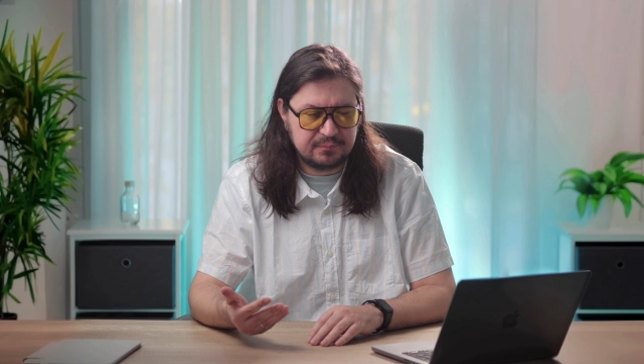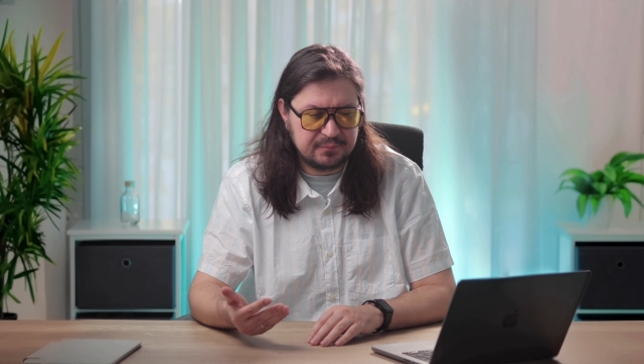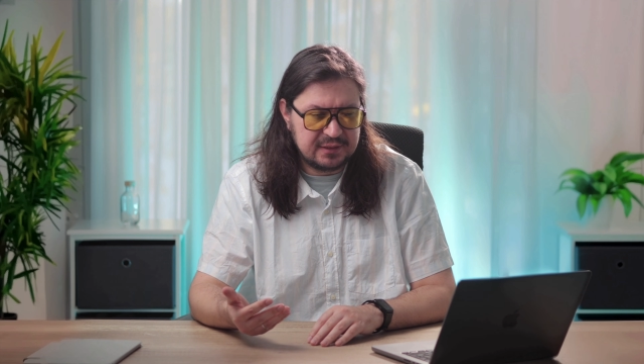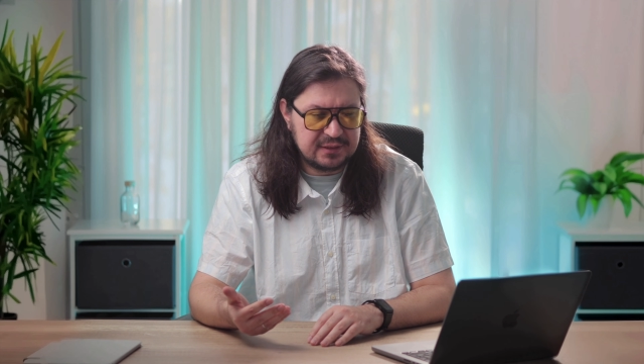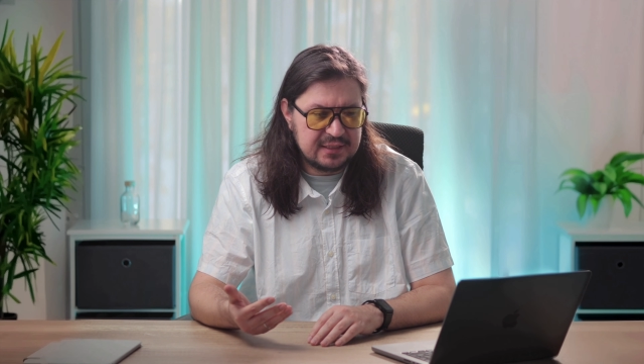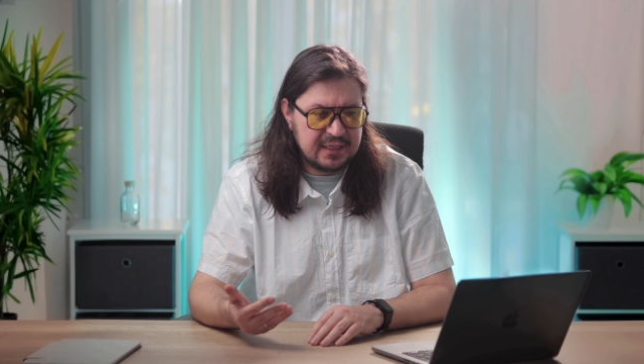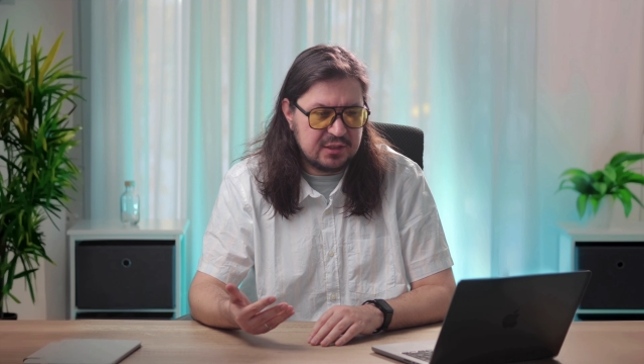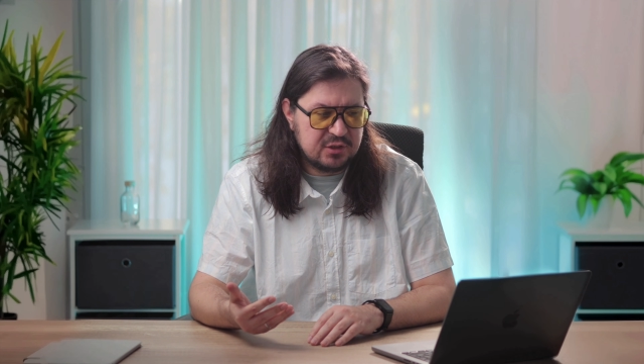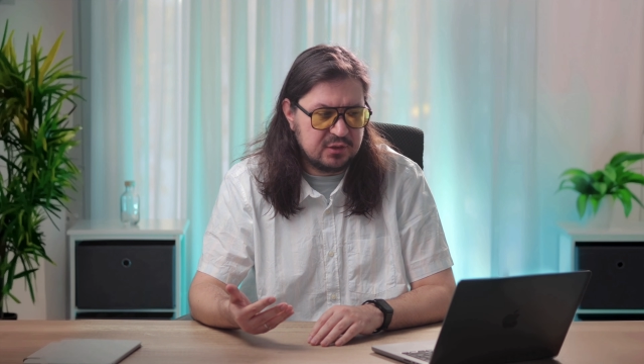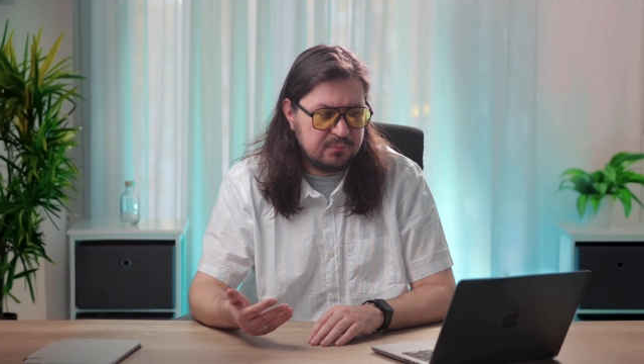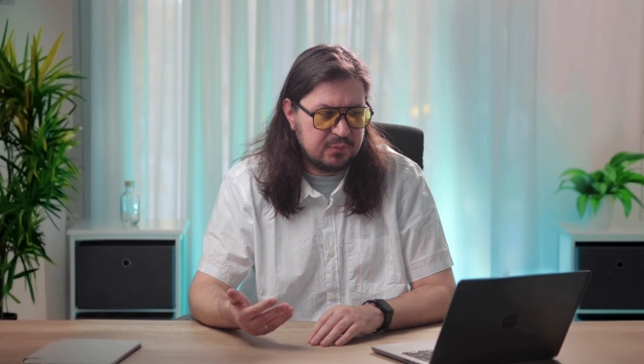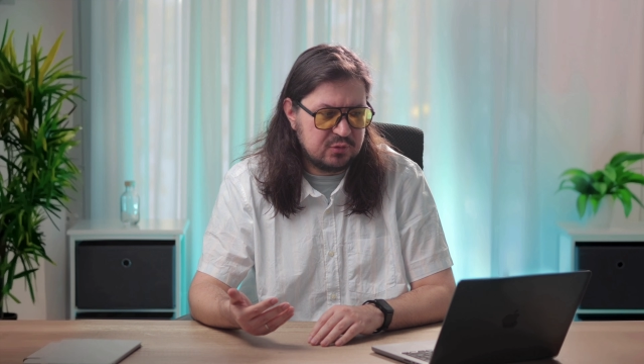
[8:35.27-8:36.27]
This
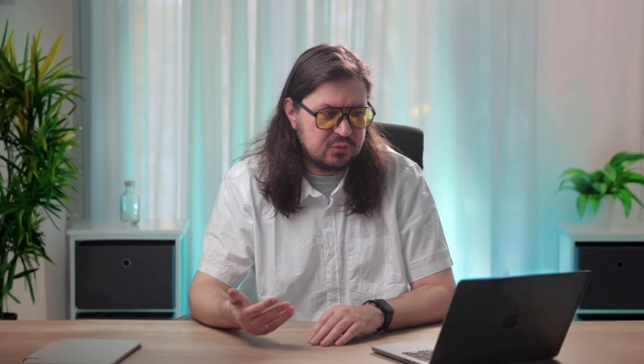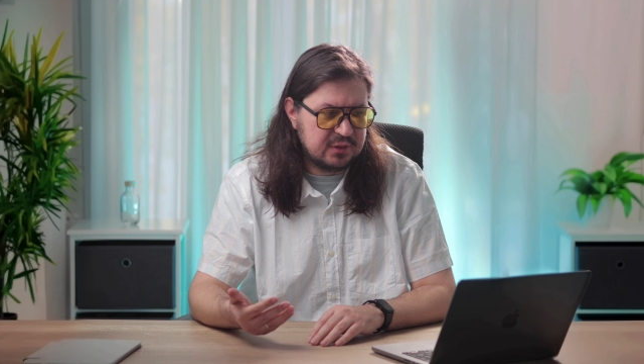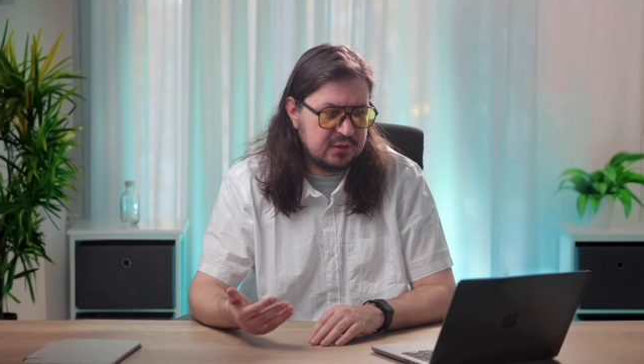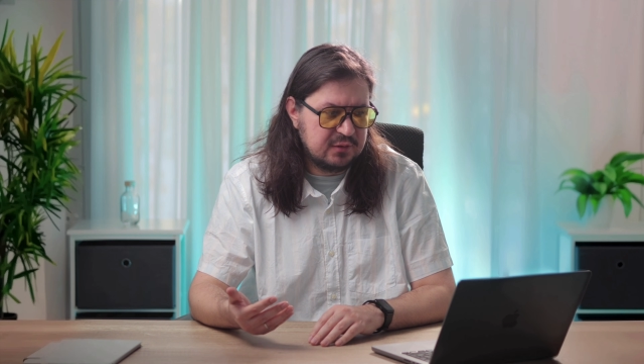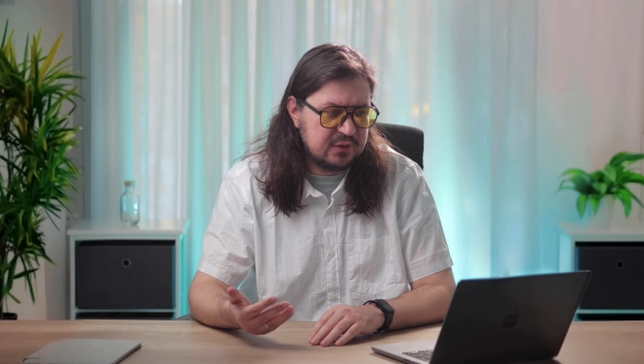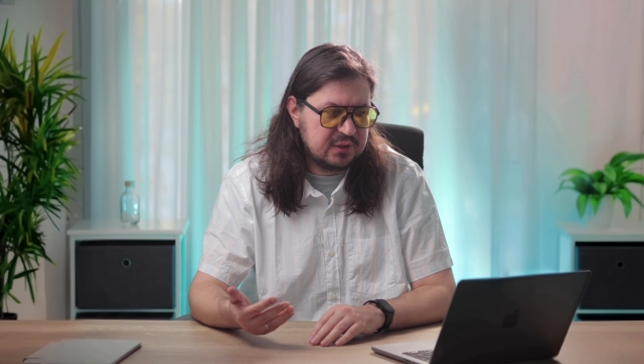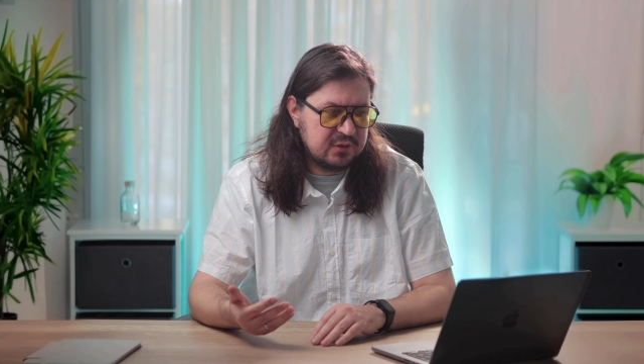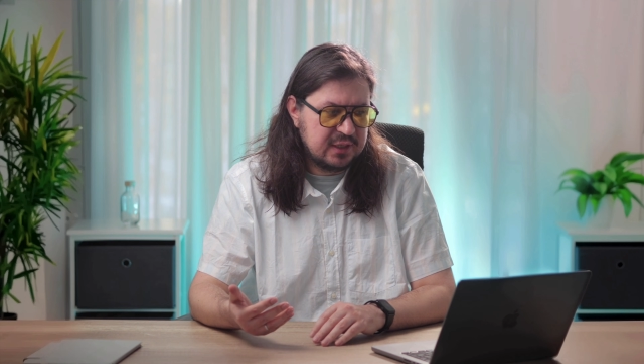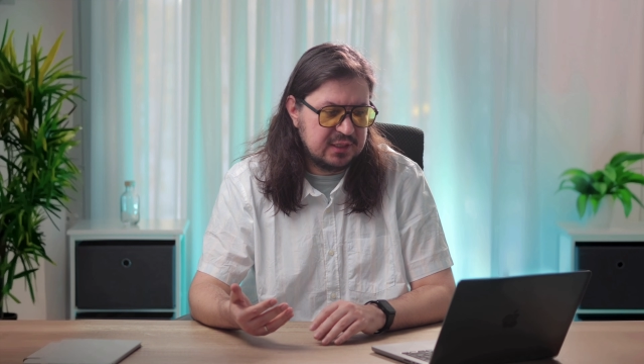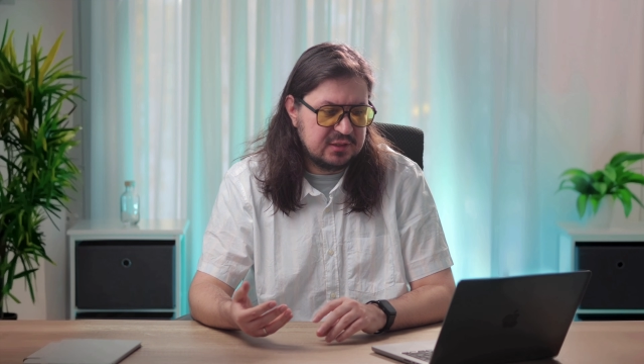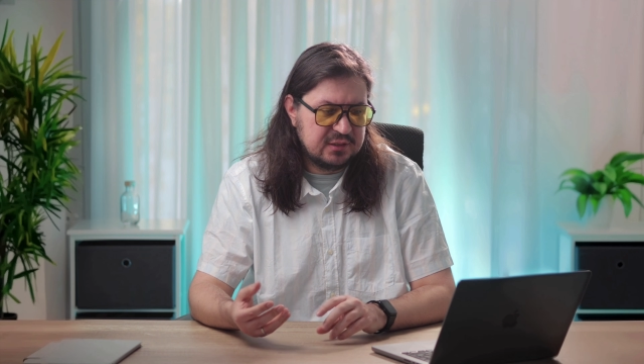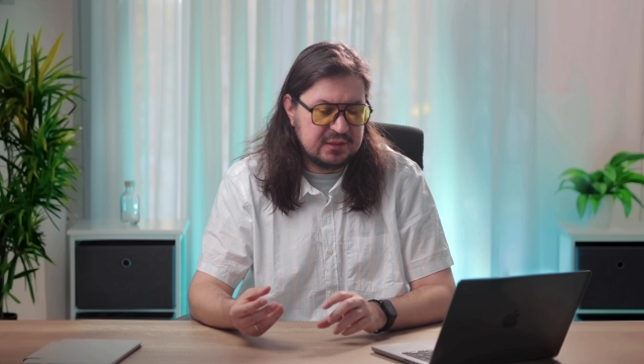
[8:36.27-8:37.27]
tension between
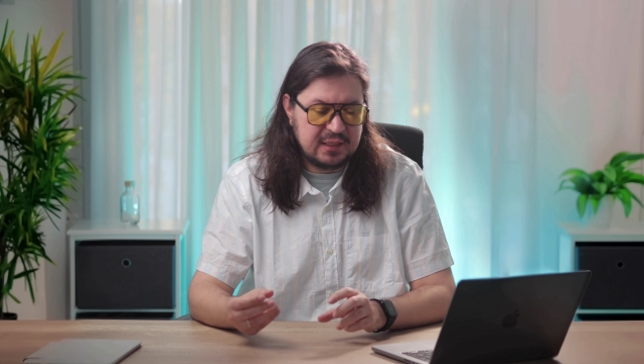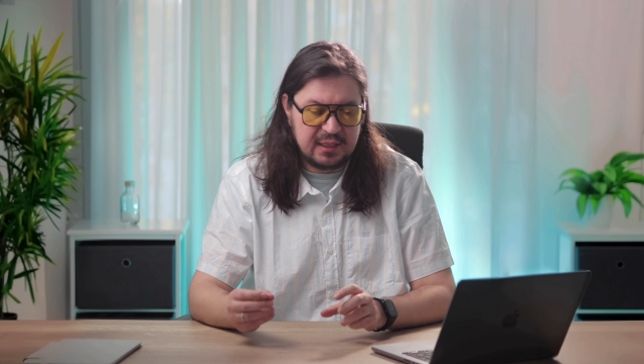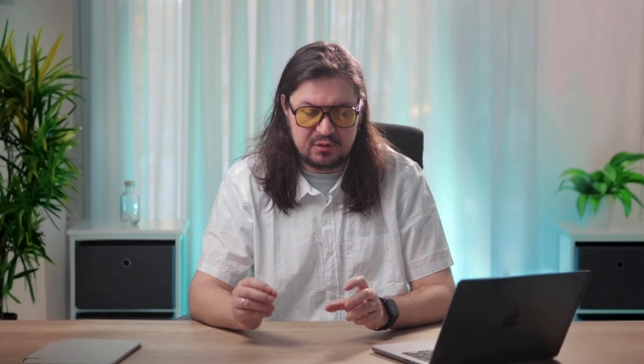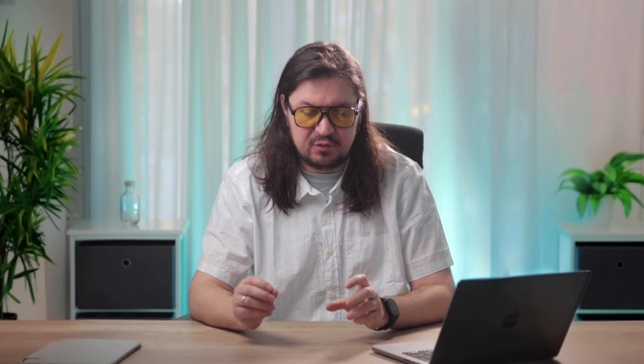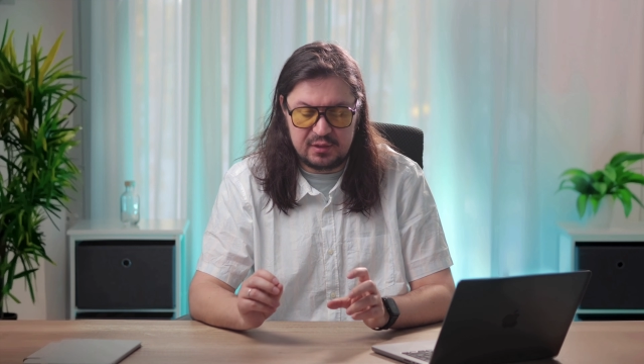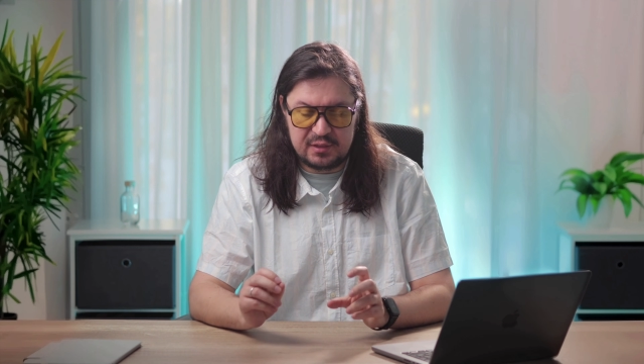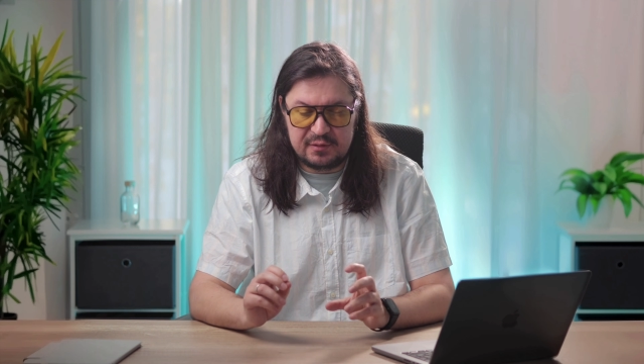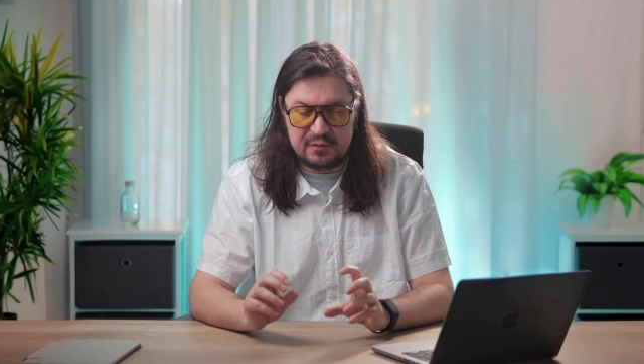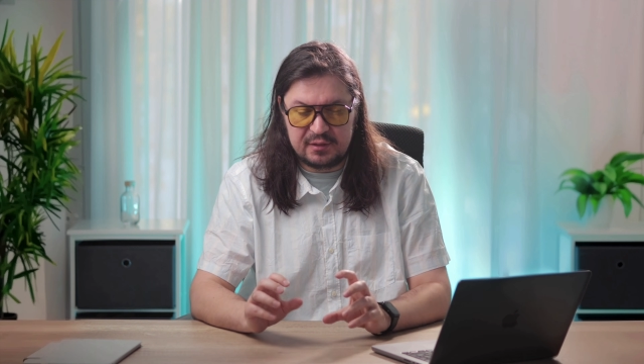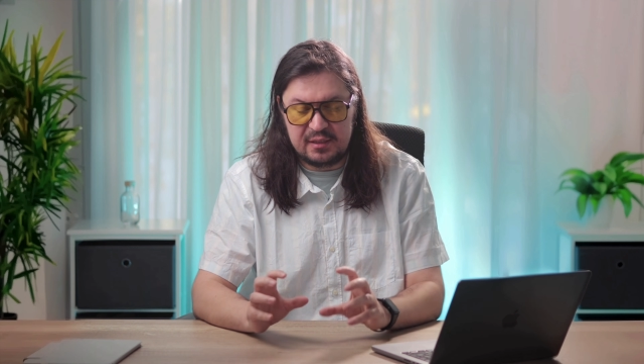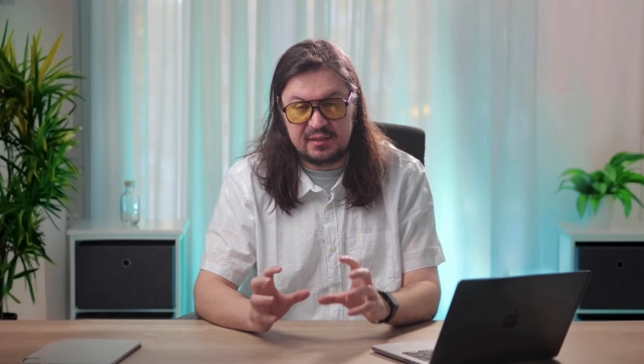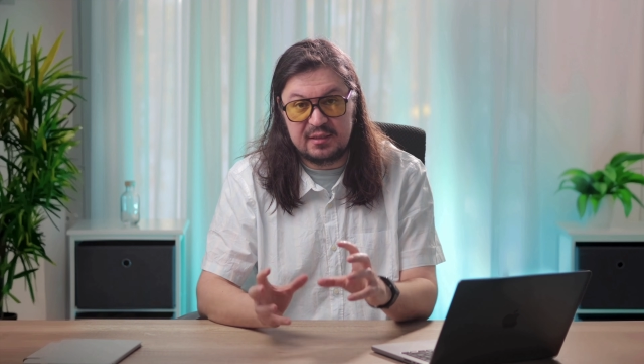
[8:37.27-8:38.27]
regulations and
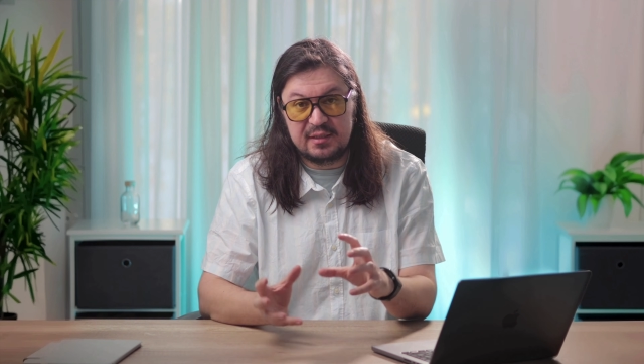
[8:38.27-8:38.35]
creativity